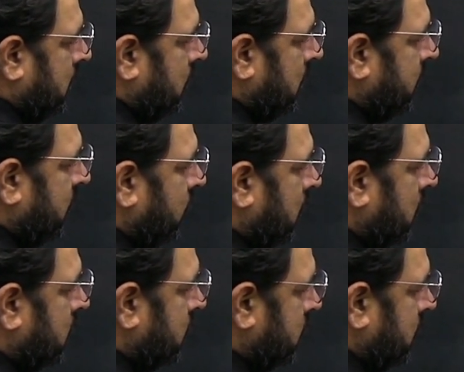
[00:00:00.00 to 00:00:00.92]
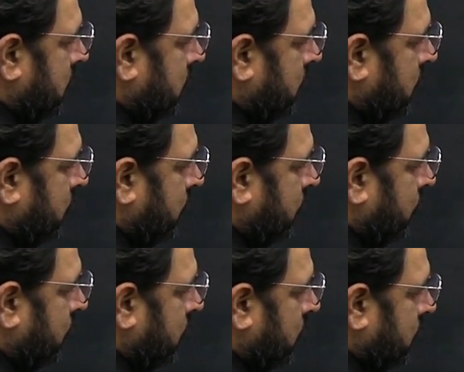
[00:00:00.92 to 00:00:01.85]
will be what?
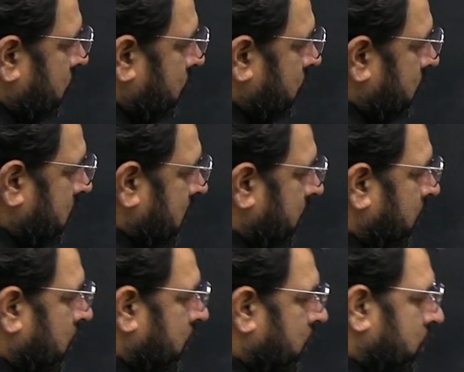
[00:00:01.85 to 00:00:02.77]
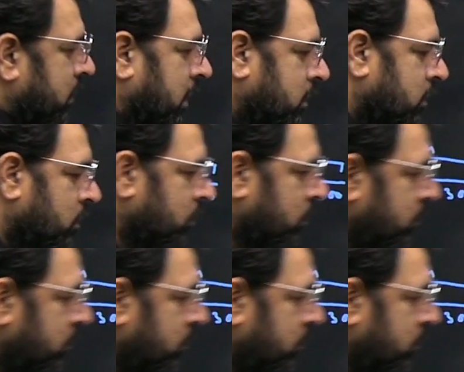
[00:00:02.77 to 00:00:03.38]
four upon two, that is two.